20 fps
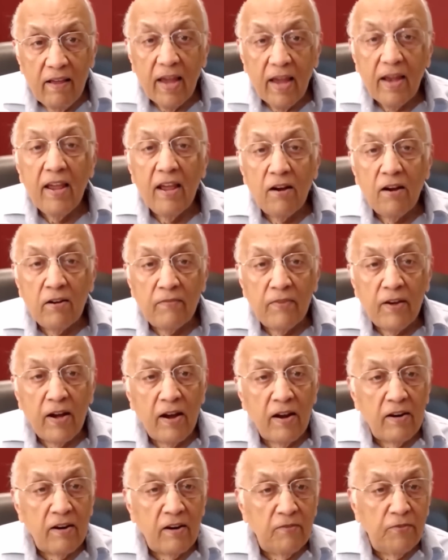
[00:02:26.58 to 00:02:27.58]
Getting out of
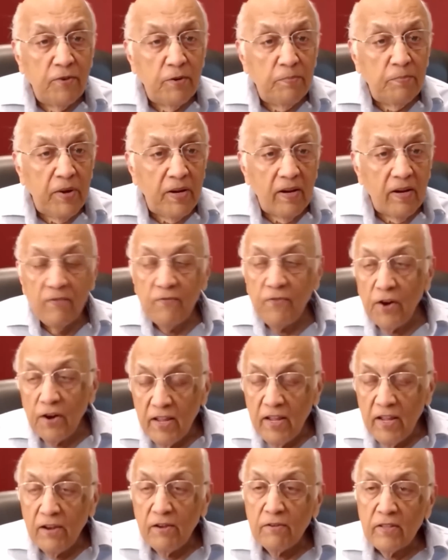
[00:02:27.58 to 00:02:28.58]
100-foot pit and
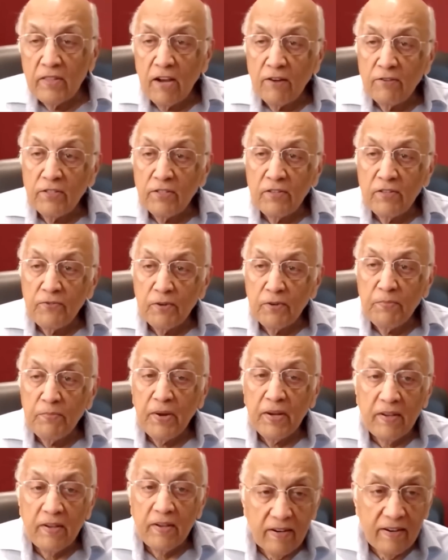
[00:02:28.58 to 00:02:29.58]
falling into
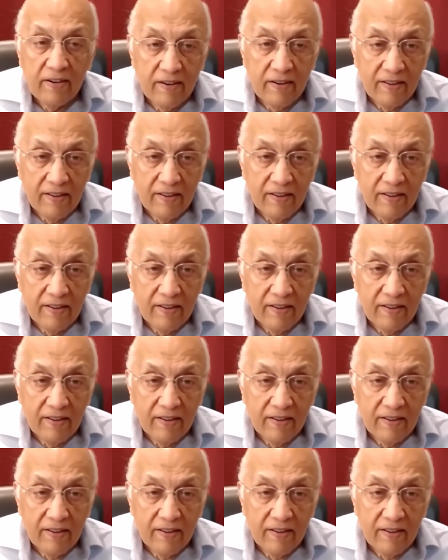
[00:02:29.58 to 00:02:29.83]
1,000-foot pit?